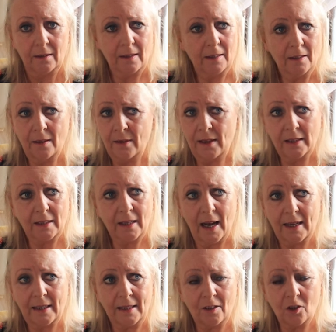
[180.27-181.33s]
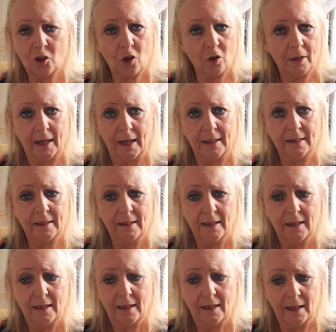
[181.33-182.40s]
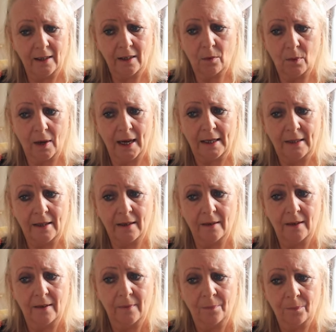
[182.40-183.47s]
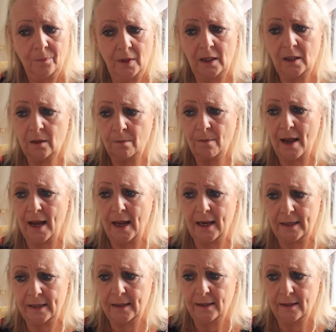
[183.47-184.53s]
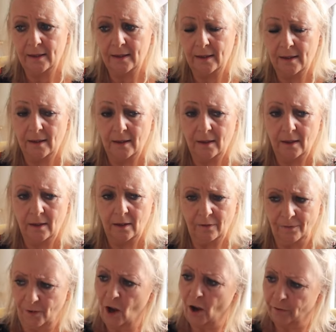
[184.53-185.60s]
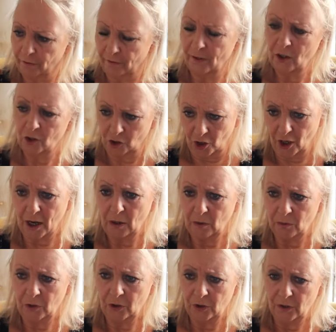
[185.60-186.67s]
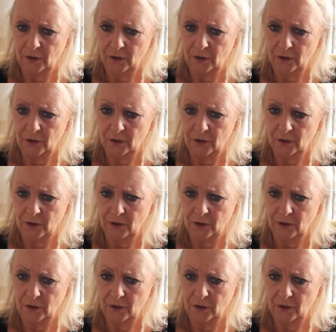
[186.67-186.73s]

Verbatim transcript: Listen, this case is shocking in the way that this man, the father of this child,